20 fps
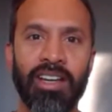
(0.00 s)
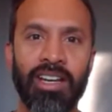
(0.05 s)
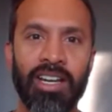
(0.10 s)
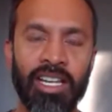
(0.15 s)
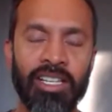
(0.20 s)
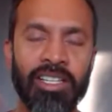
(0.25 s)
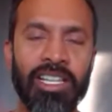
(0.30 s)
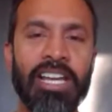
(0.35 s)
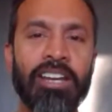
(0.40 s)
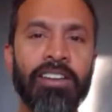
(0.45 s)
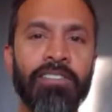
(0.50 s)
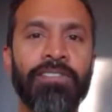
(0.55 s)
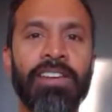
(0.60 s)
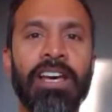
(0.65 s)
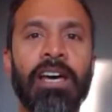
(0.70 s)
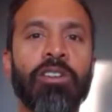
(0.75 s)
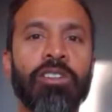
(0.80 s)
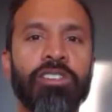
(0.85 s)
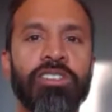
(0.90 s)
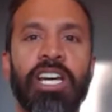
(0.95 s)
A lot of
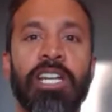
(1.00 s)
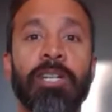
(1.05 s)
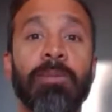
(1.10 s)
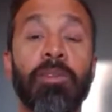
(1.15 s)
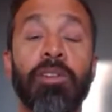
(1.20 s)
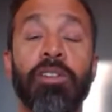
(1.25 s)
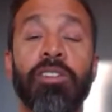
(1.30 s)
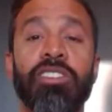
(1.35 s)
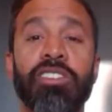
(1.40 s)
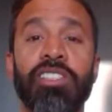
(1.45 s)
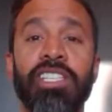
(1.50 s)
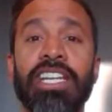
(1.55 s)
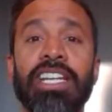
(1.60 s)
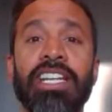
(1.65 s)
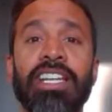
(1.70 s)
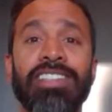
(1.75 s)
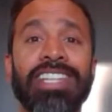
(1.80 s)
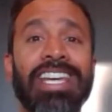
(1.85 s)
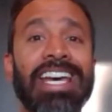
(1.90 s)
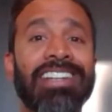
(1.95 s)
founders and entrepreneurs
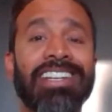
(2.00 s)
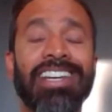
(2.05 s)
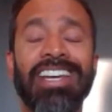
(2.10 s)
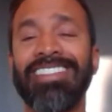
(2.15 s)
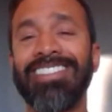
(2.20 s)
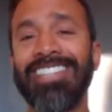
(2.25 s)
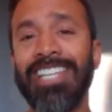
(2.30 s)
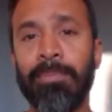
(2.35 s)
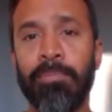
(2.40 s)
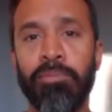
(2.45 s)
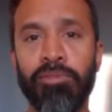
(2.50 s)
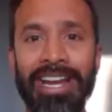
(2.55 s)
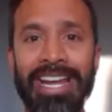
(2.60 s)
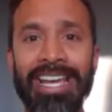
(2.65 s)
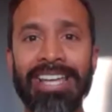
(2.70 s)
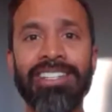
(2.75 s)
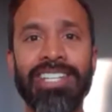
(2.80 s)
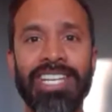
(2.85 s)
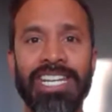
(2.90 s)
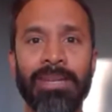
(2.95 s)
think that that
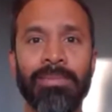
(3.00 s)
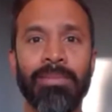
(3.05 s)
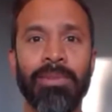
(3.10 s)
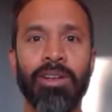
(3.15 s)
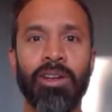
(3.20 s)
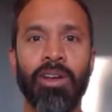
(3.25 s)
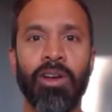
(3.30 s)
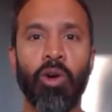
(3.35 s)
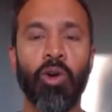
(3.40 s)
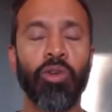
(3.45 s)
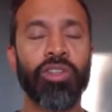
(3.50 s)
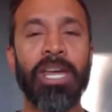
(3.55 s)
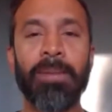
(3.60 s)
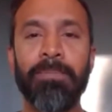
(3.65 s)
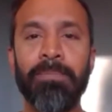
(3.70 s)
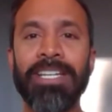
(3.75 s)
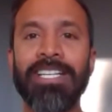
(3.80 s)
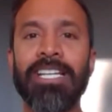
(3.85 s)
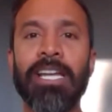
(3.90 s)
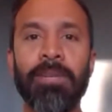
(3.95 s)
brand name or that
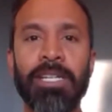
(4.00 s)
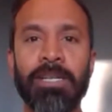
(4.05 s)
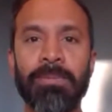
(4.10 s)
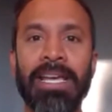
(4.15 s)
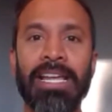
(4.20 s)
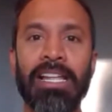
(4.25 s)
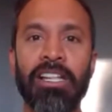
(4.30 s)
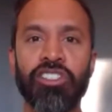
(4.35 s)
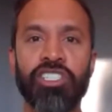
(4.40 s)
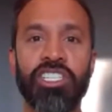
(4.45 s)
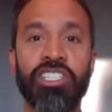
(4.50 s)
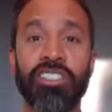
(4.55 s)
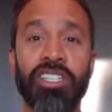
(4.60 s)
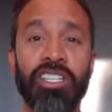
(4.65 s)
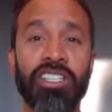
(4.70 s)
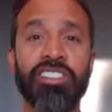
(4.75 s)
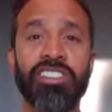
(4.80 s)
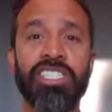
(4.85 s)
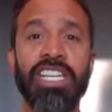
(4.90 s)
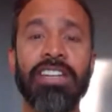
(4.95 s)
big company balance sheet is going
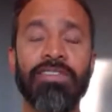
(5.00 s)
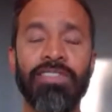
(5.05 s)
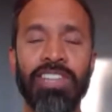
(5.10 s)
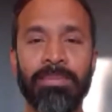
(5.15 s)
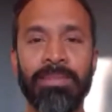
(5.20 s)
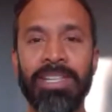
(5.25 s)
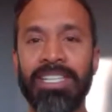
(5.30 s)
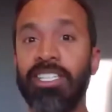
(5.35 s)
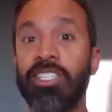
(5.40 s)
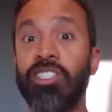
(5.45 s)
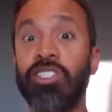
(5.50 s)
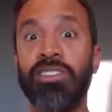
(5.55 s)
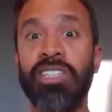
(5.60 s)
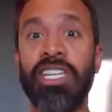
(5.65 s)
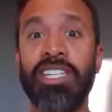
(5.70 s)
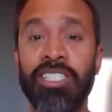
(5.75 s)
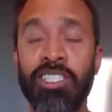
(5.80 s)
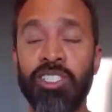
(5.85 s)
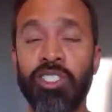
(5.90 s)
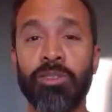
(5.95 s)
to save them,
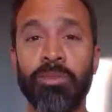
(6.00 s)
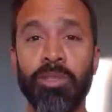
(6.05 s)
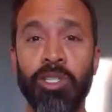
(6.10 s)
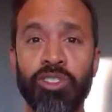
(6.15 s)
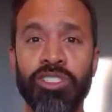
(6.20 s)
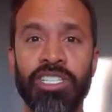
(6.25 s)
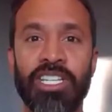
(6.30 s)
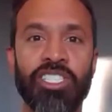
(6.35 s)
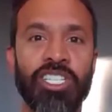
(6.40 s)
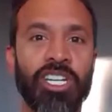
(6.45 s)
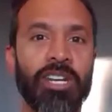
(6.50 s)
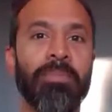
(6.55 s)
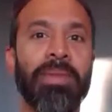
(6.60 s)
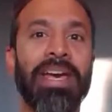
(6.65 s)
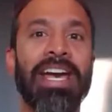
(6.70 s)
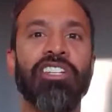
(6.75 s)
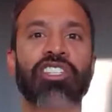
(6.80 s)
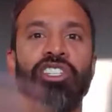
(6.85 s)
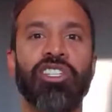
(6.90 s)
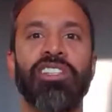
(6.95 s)
that distribution is going to
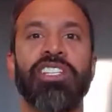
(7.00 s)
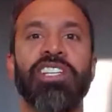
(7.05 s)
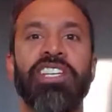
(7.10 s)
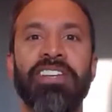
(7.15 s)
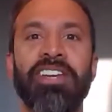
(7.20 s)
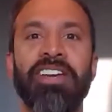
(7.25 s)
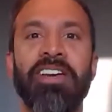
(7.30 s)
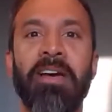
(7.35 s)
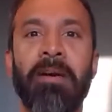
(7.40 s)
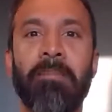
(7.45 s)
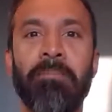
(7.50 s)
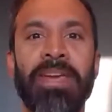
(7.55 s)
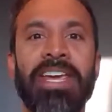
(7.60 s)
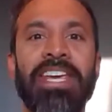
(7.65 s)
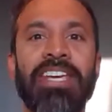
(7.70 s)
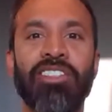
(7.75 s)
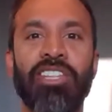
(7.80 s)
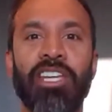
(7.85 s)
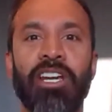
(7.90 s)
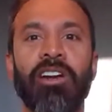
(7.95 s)
magically
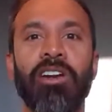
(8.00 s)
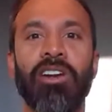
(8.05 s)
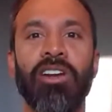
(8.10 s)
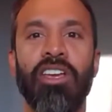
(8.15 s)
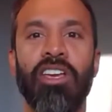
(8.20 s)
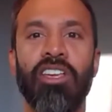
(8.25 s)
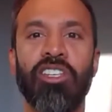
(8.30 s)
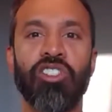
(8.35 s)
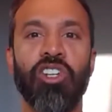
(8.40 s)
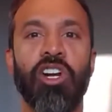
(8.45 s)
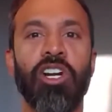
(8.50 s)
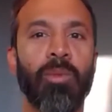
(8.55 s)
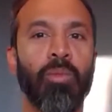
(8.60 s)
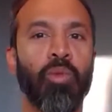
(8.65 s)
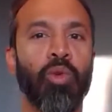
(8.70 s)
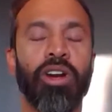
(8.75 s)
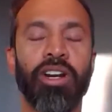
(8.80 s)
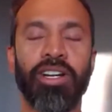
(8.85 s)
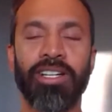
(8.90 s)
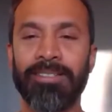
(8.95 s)
make their startup
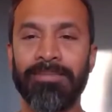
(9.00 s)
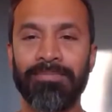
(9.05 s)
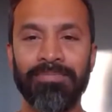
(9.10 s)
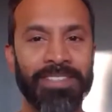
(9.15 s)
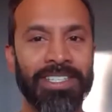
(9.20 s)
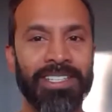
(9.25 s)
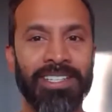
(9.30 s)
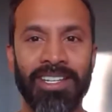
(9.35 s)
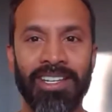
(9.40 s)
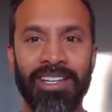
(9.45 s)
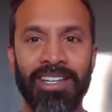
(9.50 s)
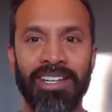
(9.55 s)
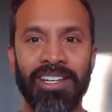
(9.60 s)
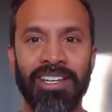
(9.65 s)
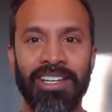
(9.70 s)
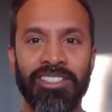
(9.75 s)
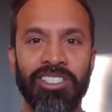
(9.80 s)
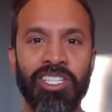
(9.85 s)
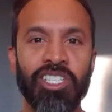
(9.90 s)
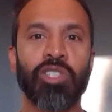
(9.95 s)
work.
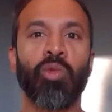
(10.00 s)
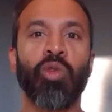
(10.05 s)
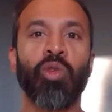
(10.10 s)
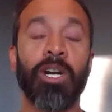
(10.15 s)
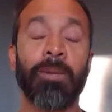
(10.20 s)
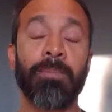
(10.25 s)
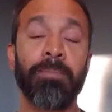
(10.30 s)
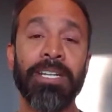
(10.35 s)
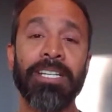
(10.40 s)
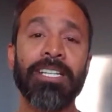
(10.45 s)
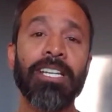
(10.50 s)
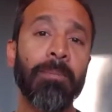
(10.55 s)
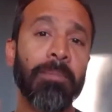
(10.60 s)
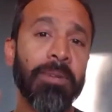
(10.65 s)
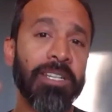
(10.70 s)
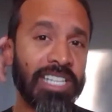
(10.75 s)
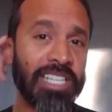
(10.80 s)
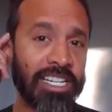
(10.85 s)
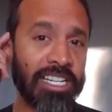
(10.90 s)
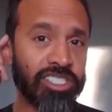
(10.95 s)
It doesn't work. Big
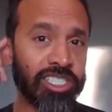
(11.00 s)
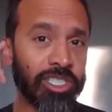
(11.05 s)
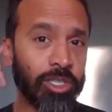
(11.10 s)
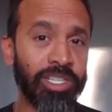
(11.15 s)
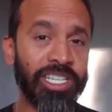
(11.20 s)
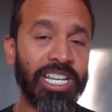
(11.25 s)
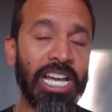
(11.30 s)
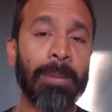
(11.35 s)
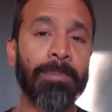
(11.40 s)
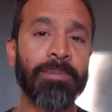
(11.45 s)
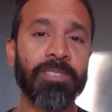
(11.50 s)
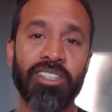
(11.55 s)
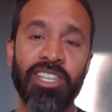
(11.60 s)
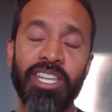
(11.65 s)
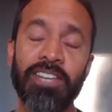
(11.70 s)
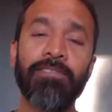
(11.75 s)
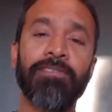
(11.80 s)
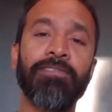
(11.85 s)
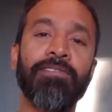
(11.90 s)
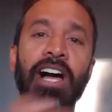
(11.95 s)
companies actually do the opposite.
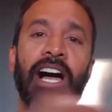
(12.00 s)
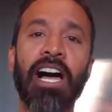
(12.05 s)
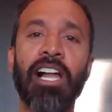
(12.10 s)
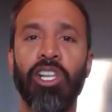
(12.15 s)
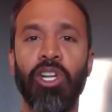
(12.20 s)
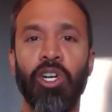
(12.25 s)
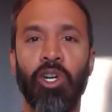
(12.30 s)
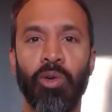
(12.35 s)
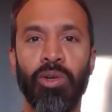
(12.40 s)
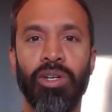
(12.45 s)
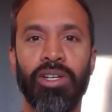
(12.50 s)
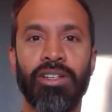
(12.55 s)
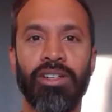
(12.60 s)
They follow